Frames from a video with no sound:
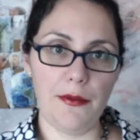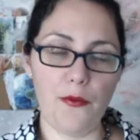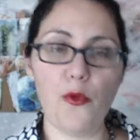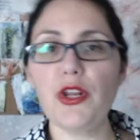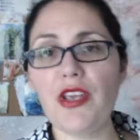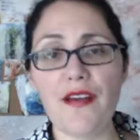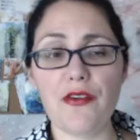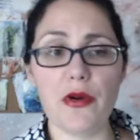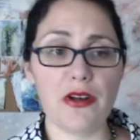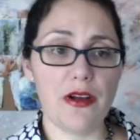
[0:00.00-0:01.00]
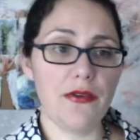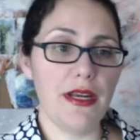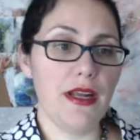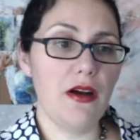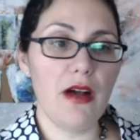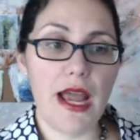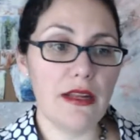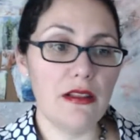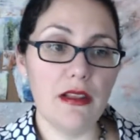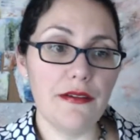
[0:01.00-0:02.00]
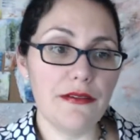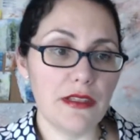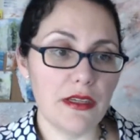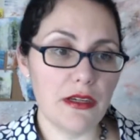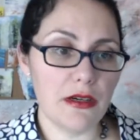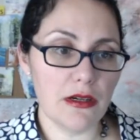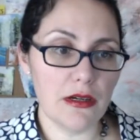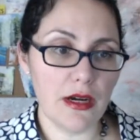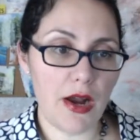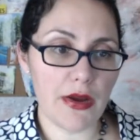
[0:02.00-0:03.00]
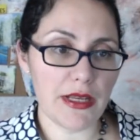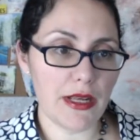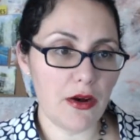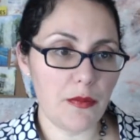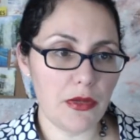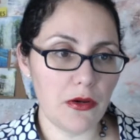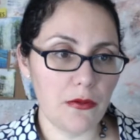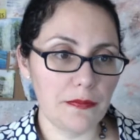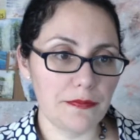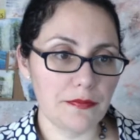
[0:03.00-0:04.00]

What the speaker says: What do you have going on right now? I'd love to hear how I could help you.